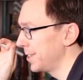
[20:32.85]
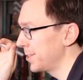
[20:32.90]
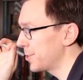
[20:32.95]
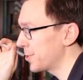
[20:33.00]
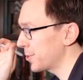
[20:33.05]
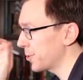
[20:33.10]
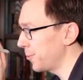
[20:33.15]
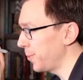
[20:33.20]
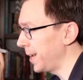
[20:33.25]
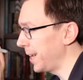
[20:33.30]

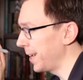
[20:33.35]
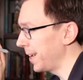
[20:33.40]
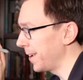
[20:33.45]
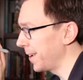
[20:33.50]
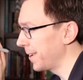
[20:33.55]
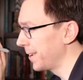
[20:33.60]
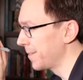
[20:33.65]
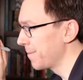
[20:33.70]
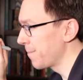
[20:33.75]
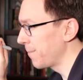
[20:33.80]

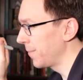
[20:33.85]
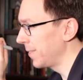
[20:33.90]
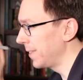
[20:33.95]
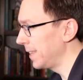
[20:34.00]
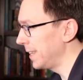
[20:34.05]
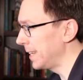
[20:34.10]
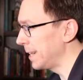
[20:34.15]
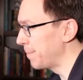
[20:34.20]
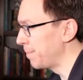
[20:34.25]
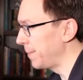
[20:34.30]
square
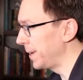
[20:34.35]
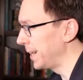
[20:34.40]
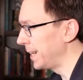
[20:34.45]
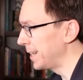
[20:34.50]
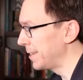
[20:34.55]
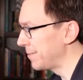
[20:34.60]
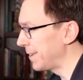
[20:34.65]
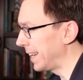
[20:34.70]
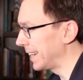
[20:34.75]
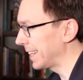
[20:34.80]
the
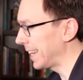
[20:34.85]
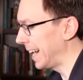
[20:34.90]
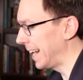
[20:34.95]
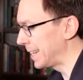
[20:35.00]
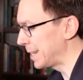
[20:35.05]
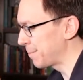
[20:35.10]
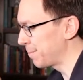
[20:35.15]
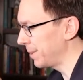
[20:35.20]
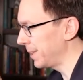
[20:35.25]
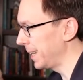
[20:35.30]
above and
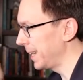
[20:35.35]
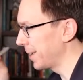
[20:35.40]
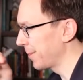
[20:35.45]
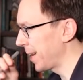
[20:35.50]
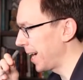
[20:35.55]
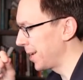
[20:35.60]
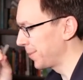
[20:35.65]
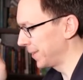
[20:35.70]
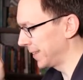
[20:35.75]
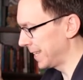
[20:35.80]
kind of play
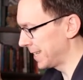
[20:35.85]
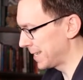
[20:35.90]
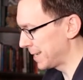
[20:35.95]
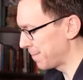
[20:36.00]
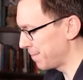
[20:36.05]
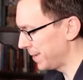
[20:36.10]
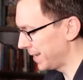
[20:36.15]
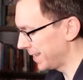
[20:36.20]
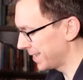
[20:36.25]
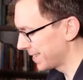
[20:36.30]
around with this
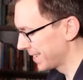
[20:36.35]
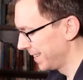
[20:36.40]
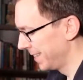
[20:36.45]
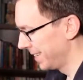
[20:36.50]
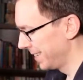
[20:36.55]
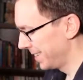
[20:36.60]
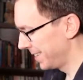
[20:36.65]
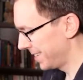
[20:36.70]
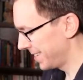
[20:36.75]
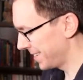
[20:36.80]
a bit.
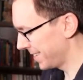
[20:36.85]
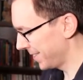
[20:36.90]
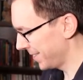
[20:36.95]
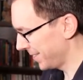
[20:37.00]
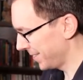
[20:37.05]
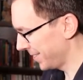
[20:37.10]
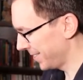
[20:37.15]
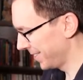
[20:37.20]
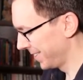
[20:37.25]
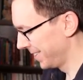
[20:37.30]

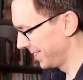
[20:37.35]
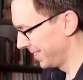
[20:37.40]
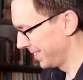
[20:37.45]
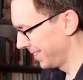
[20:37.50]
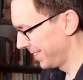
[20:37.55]
So